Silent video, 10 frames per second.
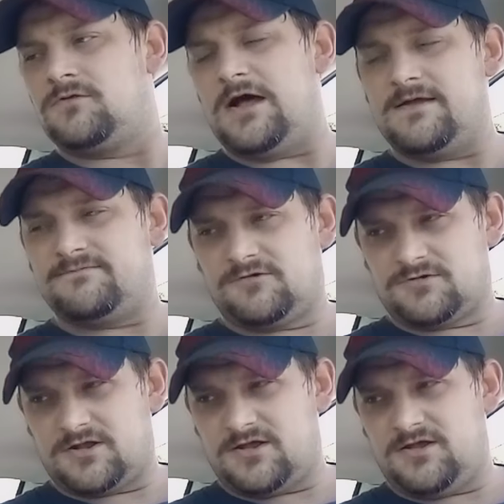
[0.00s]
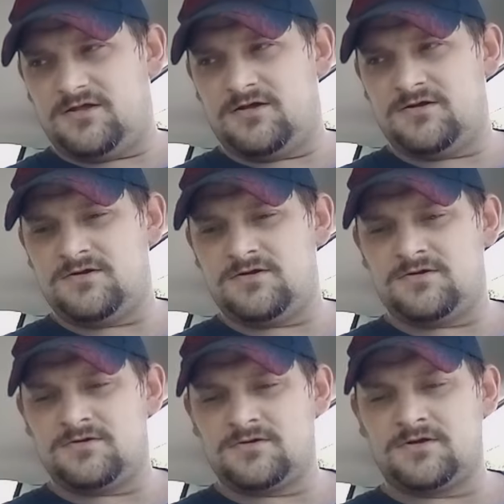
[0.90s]
I've already
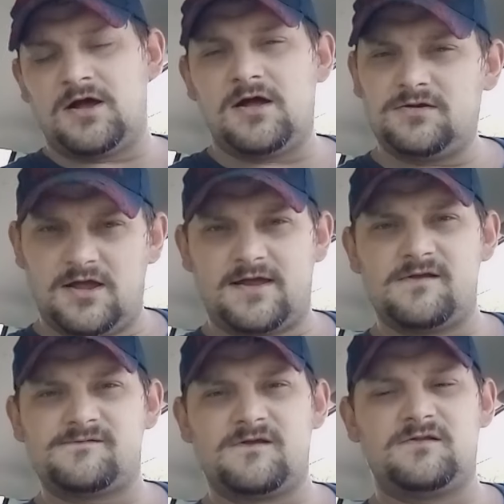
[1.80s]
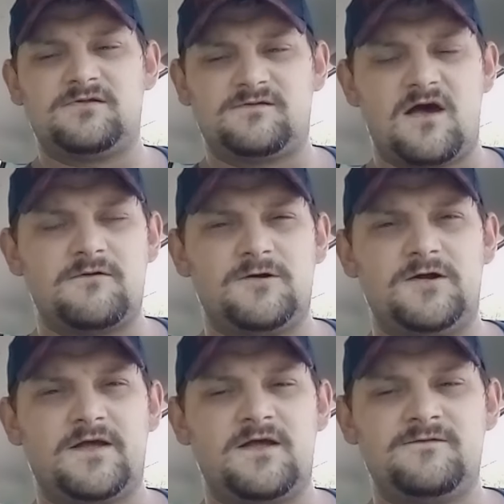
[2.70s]
got, like I said, the tie
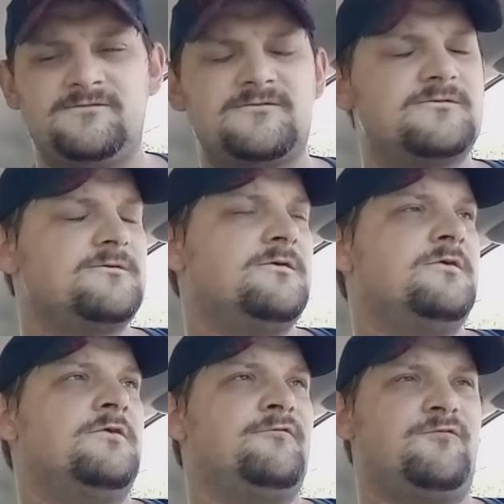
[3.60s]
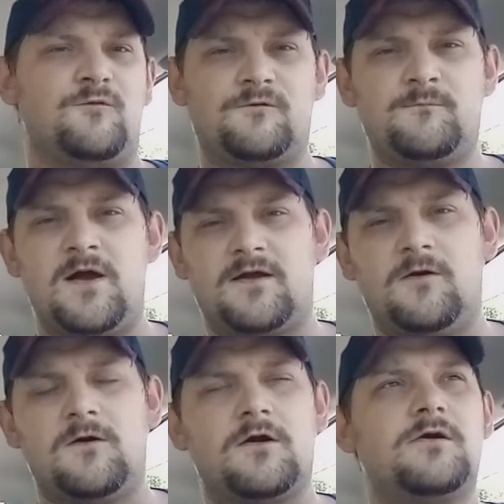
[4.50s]
rod ends for my
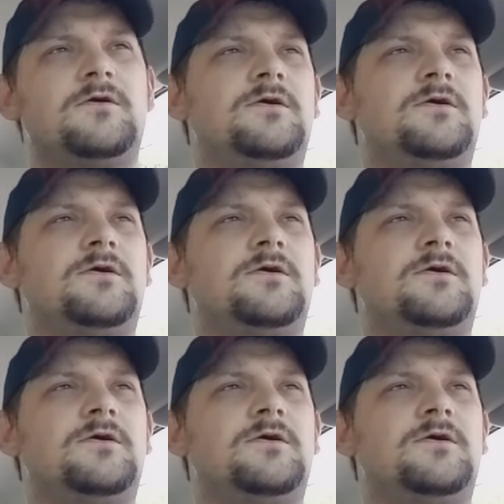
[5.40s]
car.